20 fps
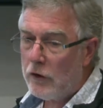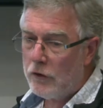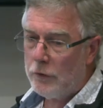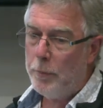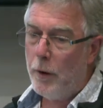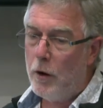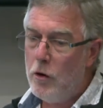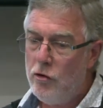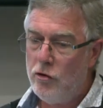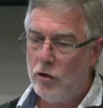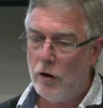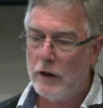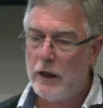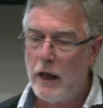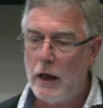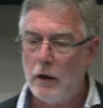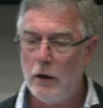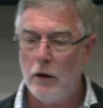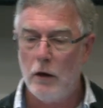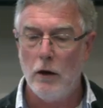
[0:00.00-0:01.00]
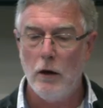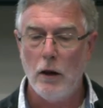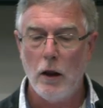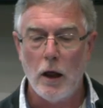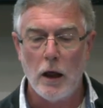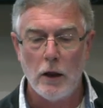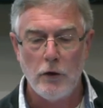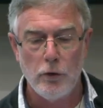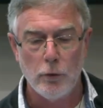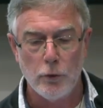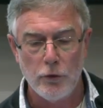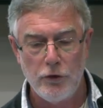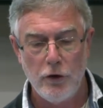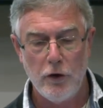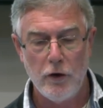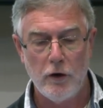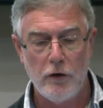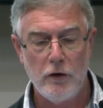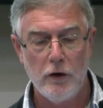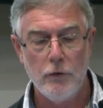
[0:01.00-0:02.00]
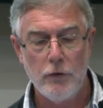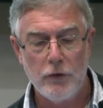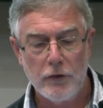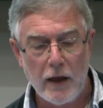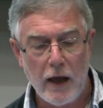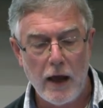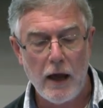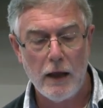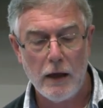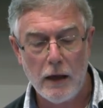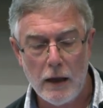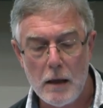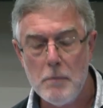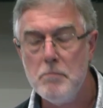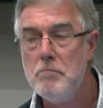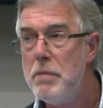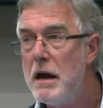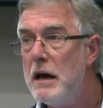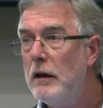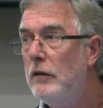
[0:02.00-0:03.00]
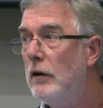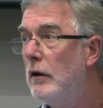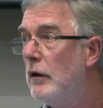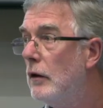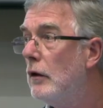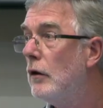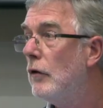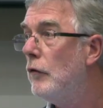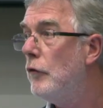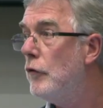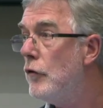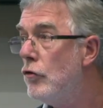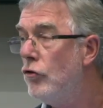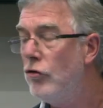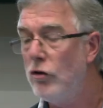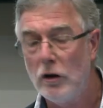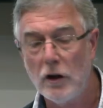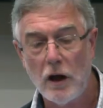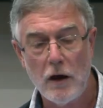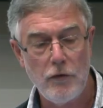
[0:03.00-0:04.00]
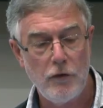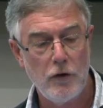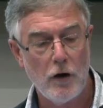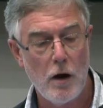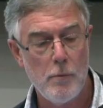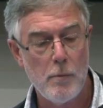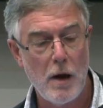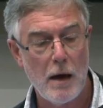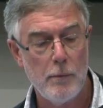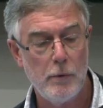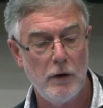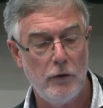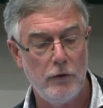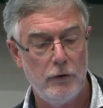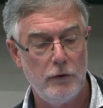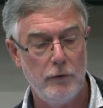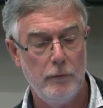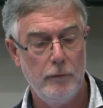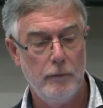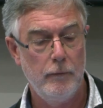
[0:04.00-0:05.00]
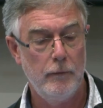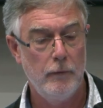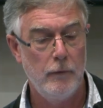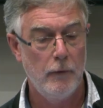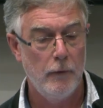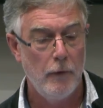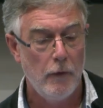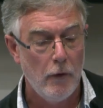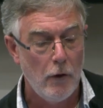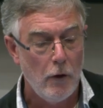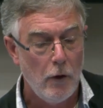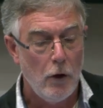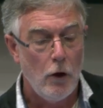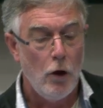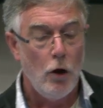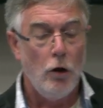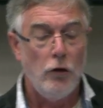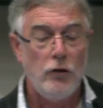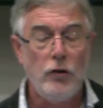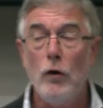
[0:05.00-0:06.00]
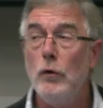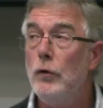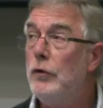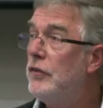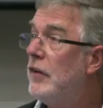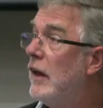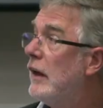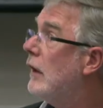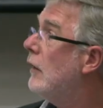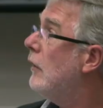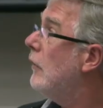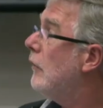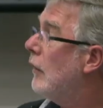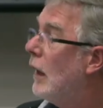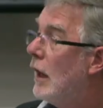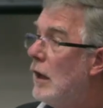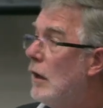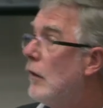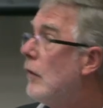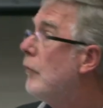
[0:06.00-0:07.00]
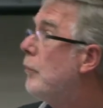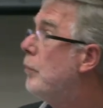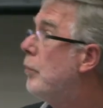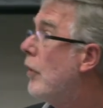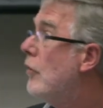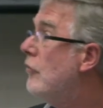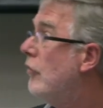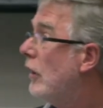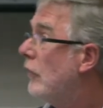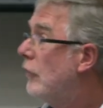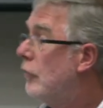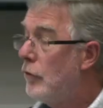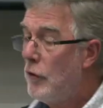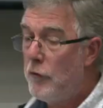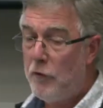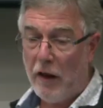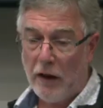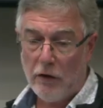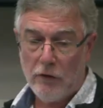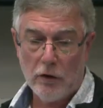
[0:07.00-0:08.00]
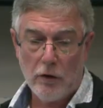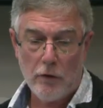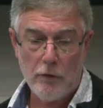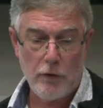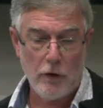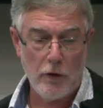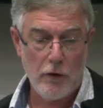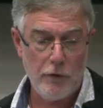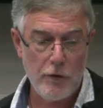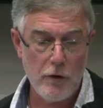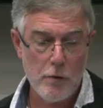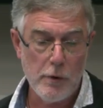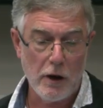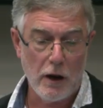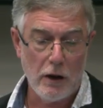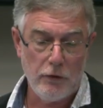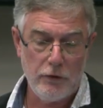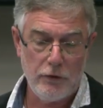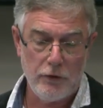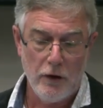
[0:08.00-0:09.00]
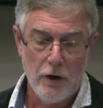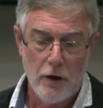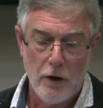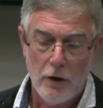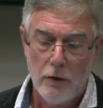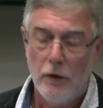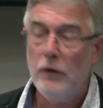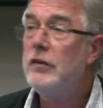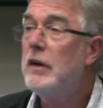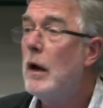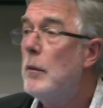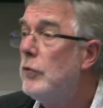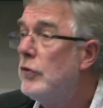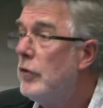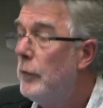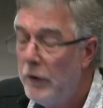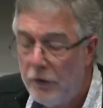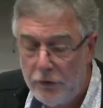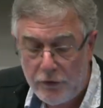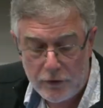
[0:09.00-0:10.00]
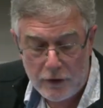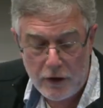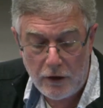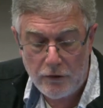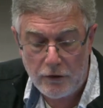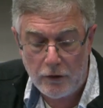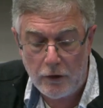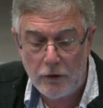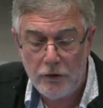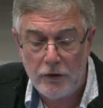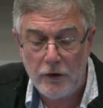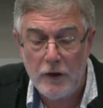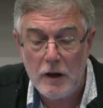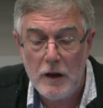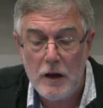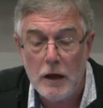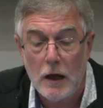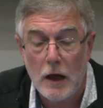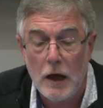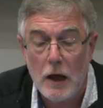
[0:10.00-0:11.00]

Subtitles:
exposure to alternatives can embed future lifetime habits. So second project to reflect on for a few minutes. This comes from the Kids in the City